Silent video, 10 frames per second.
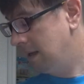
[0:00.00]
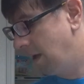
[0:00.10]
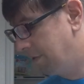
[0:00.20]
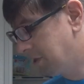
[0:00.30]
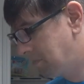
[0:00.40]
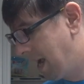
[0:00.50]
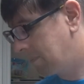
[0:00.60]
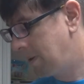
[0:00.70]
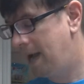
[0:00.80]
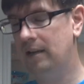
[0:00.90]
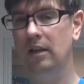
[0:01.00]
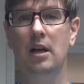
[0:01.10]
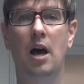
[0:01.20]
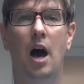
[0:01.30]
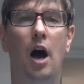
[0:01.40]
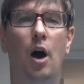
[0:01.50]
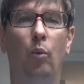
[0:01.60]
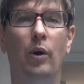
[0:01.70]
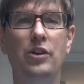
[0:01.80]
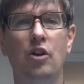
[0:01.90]
Now this backpack,
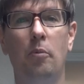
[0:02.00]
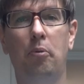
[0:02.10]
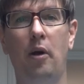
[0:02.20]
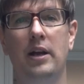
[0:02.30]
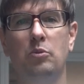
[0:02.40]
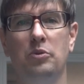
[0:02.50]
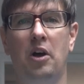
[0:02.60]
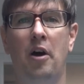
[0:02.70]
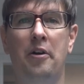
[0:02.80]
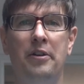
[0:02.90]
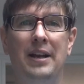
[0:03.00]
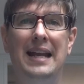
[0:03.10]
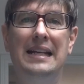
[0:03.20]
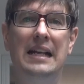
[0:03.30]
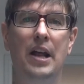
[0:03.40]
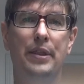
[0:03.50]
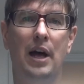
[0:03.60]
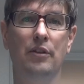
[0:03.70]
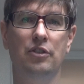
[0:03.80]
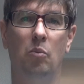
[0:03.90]
original price was
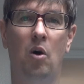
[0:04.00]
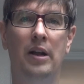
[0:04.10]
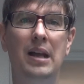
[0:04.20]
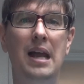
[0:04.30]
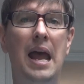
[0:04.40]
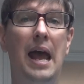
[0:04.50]
189,000 won,